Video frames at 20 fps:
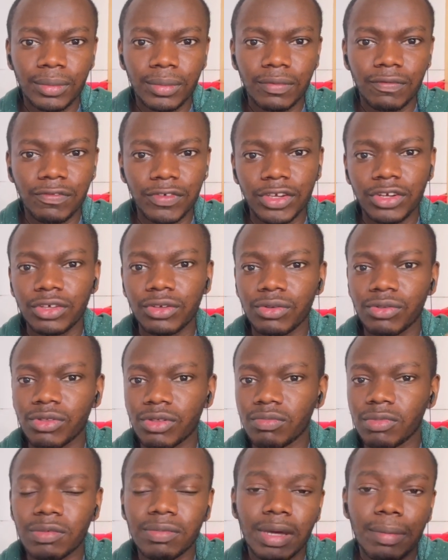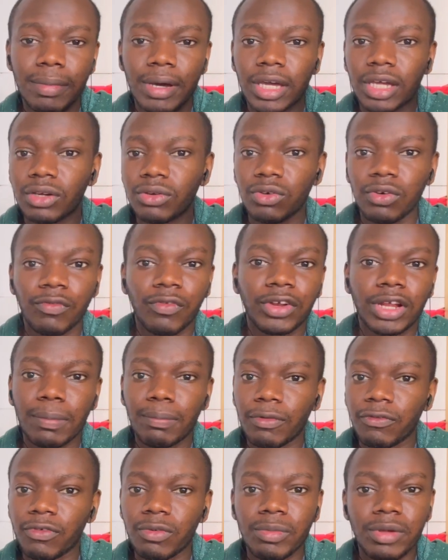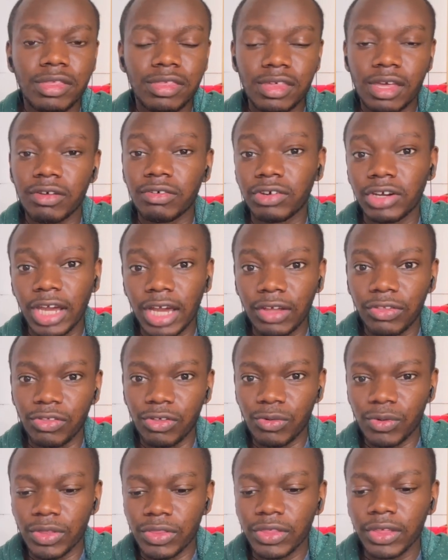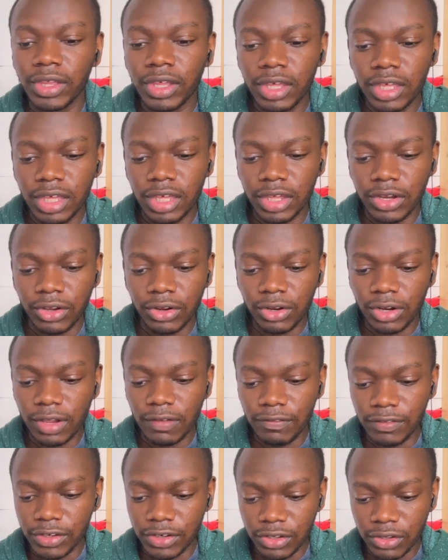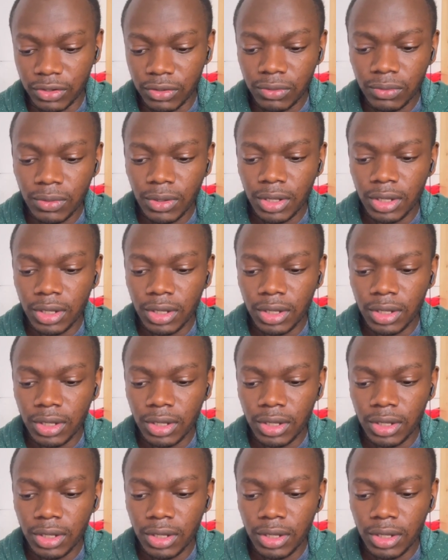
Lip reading: video, so maybe I might look for that performance and react to it in another video.